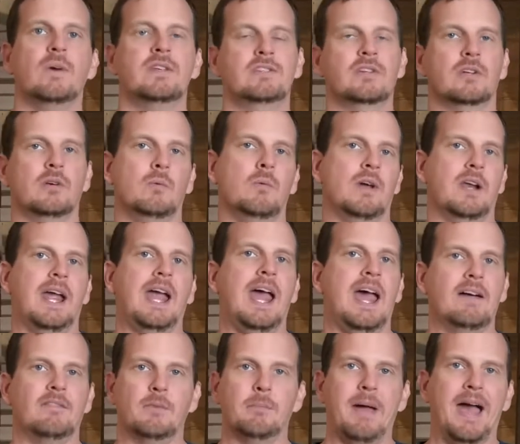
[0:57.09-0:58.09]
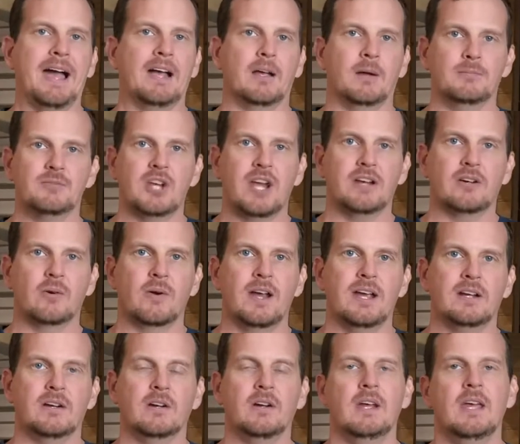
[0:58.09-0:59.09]
going to want to have a backup
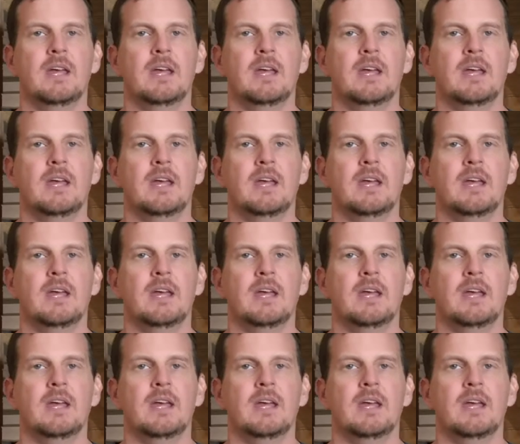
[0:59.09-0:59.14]
generator,